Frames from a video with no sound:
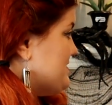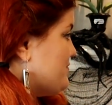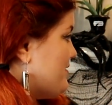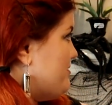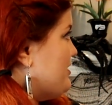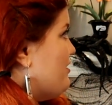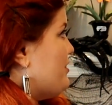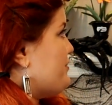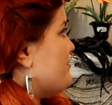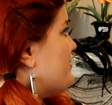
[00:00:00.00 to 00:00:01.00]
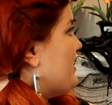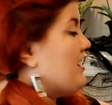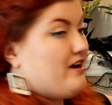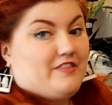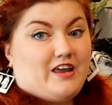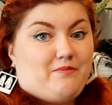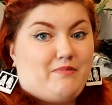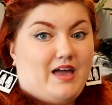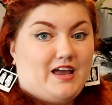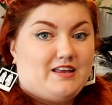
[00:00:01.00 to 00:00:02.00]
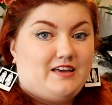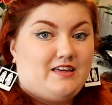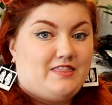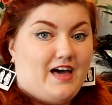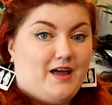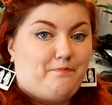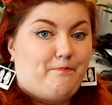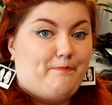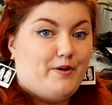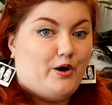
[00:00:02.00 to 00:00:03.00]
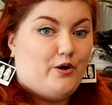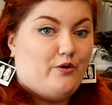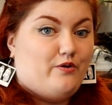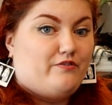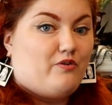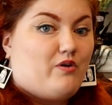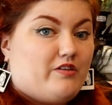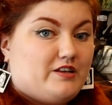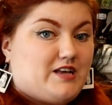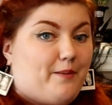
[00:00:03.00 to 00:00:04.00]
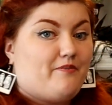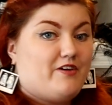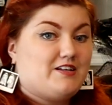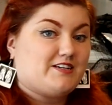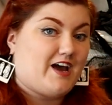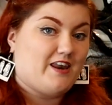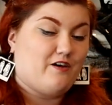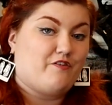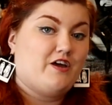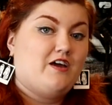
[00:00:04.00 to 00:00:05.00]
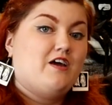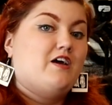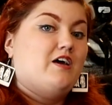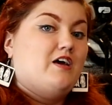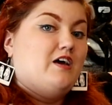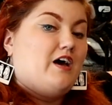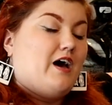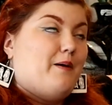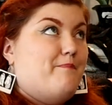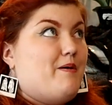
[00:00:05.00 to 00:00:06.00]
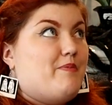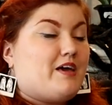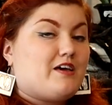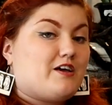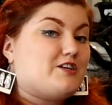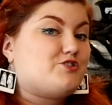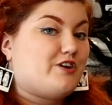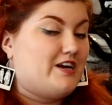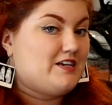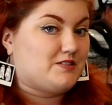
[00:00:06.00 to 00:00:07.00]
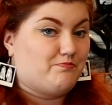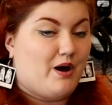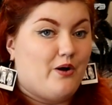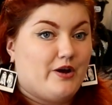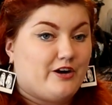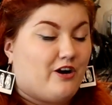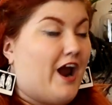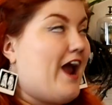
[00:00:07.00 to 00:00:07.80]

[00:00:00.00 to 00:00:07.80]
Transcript: this ribbon all through there, and then I made that bow for the top of it to kind of mimic Katrina's bow in her